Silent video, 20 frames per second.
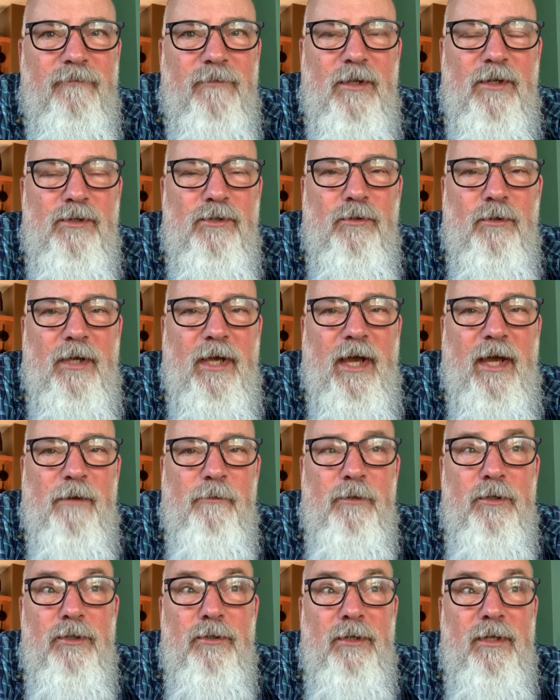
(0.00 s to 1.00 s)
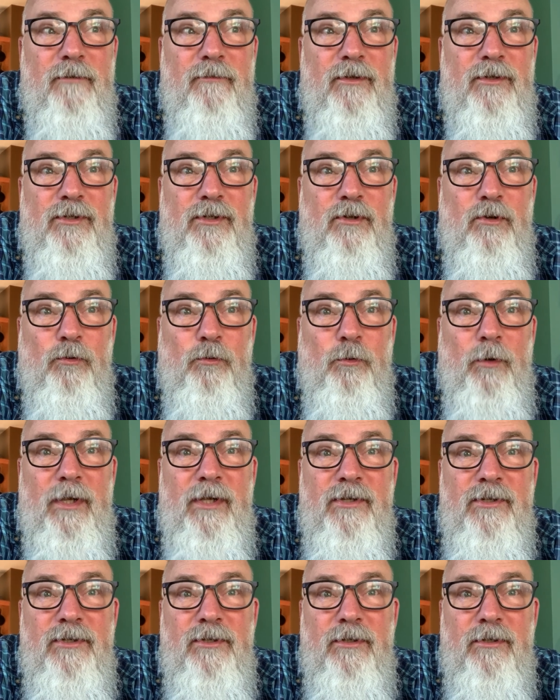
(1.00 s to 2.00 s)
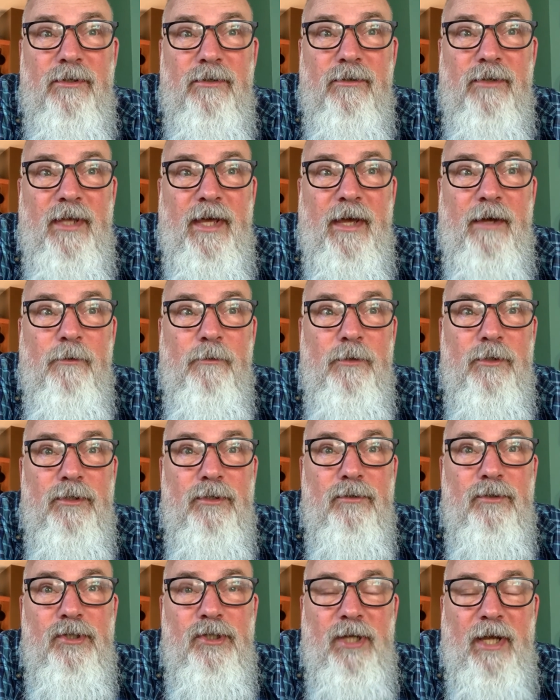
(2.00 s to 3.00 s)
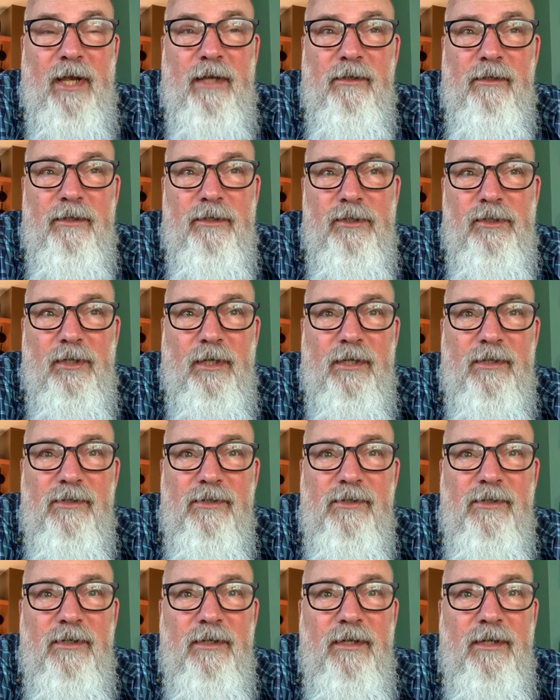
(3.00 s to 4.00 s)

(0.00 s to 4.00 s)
And so God, would you give us grace to do that? Would you challenge us?